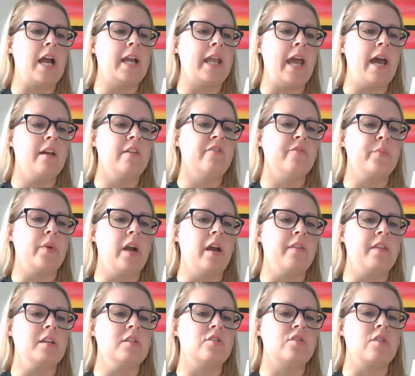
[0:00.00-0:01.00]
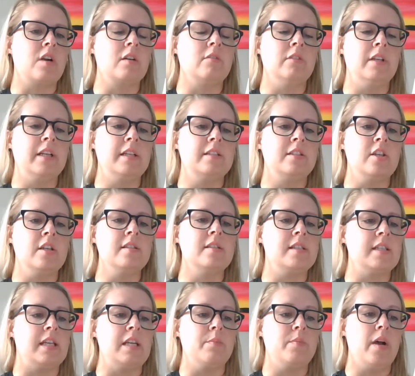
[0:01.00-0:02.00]
out of breath and struggling just
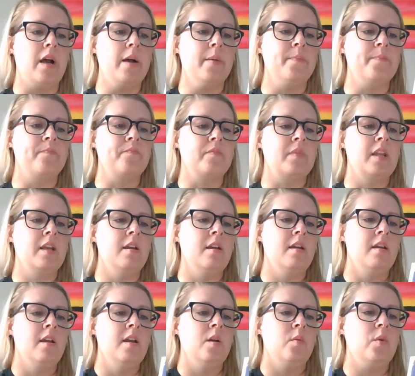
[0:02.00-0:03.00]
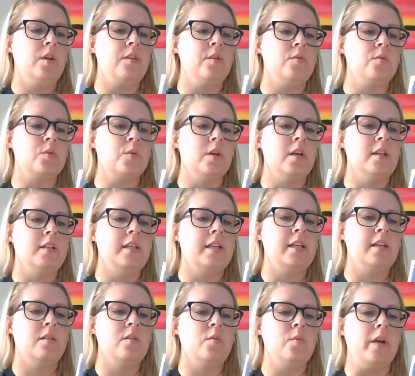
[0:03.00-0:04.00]
to keep up. With Eudora
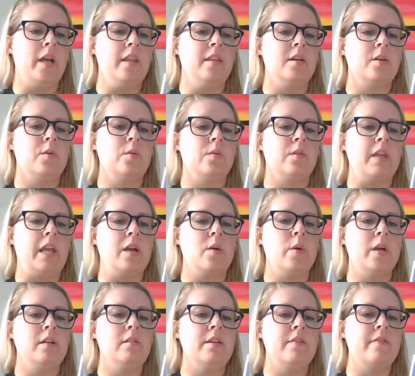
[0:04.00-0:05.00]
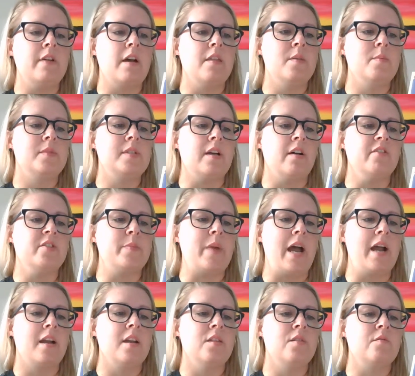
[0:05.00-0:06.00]
leading the way, they quickly found themselves
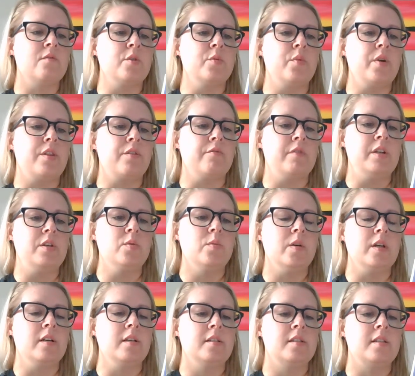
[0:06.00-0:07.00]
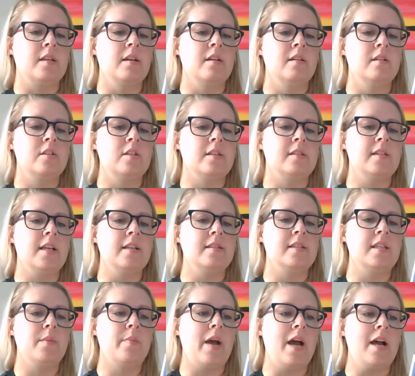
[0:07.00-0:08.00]
back in the room with 3 doors. Just
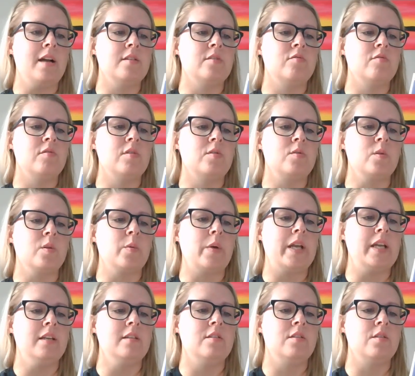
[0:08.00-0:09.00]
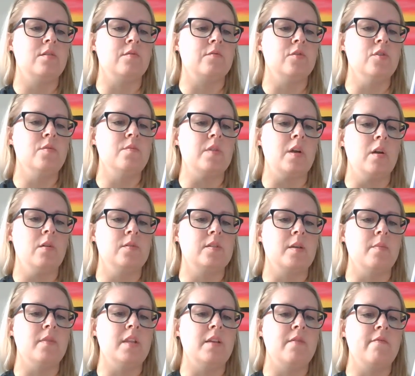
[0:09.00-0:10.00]
as they passed through the doorway into the room, though,
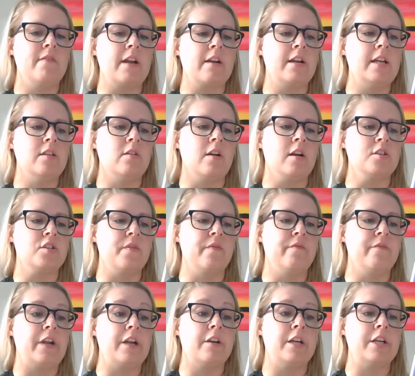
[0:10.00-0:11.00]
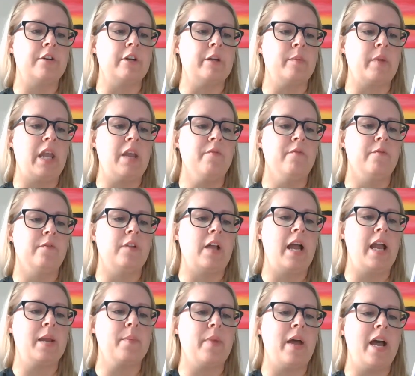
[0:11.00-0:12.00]
something very large and very green came
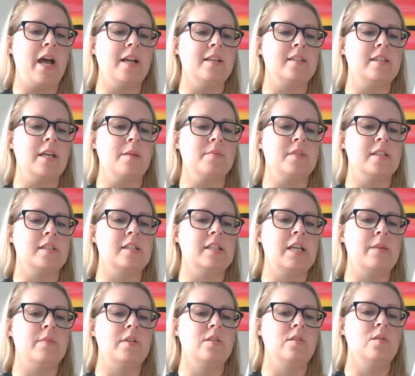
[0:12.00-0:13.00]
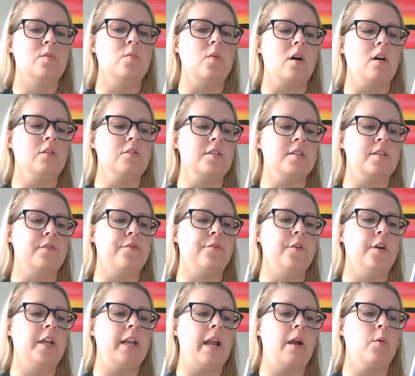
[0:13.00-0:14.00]
flying past them to slam into the wall just a
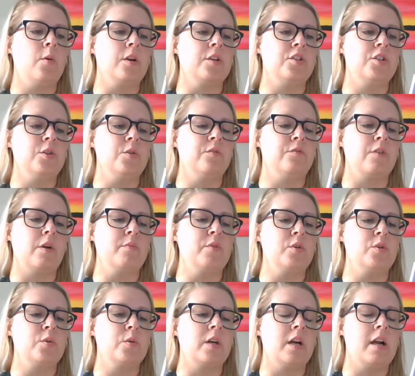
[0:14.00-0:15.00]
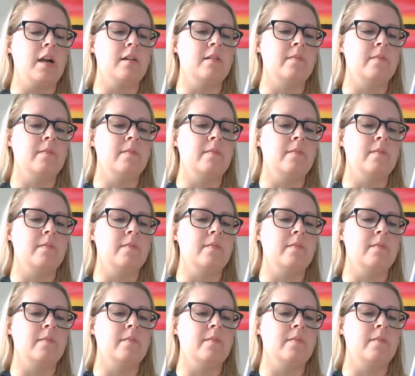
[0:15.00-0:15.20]
foot or 2 from Eudora.